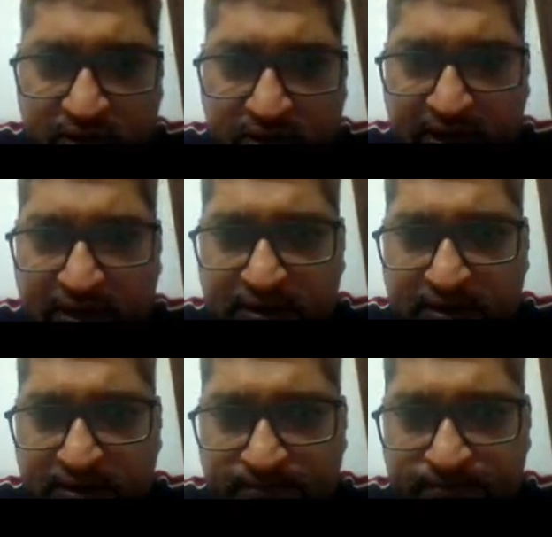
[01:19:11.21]
and
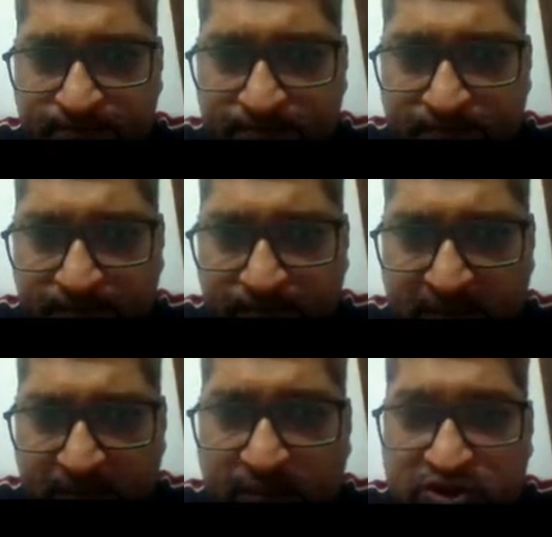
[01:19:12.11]

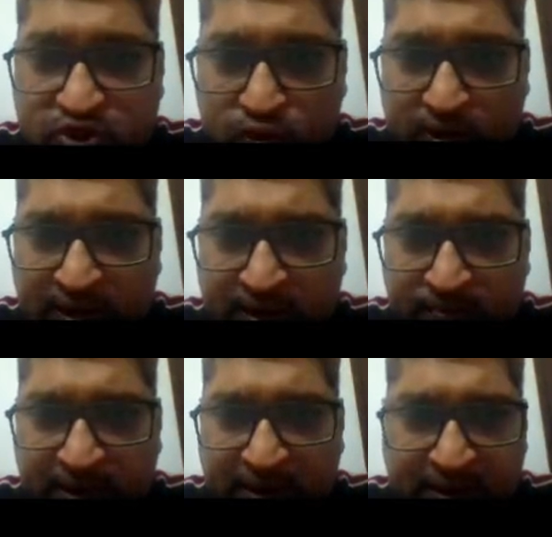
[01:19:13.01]

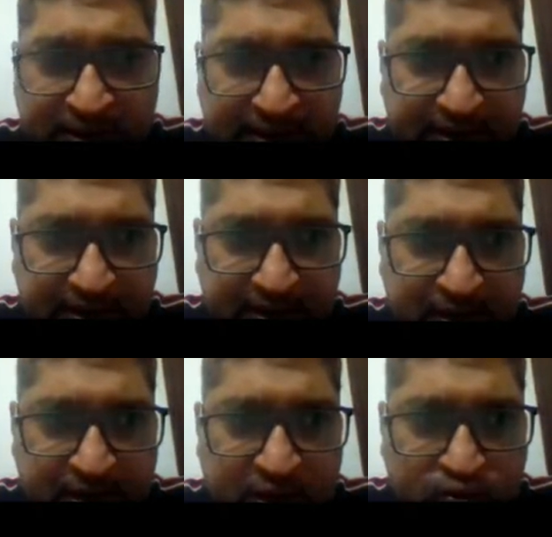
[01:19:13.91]
updating data
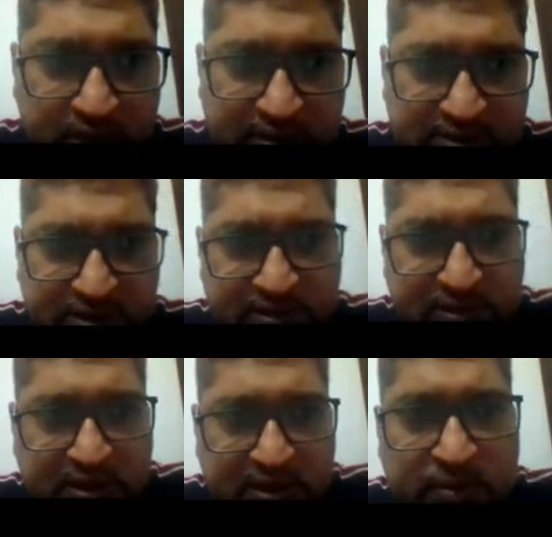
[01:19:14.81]
through transaction
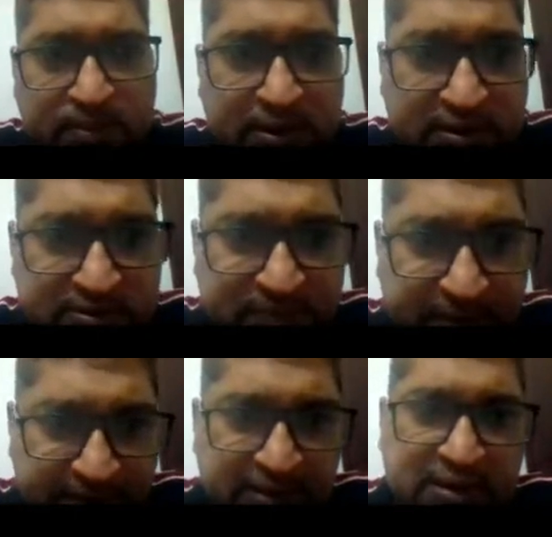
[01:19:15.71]
among
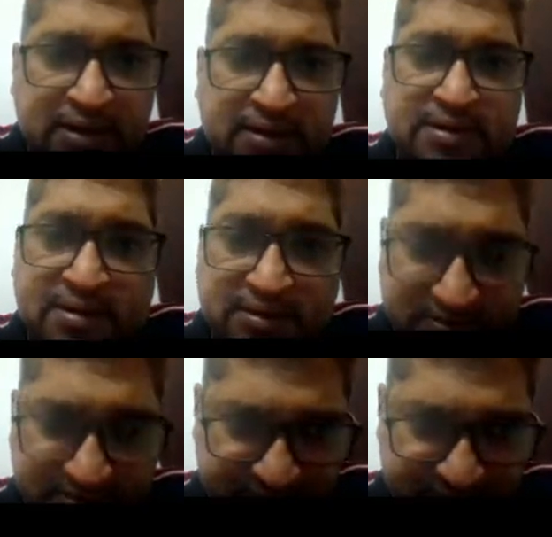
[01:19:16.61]
participating entities.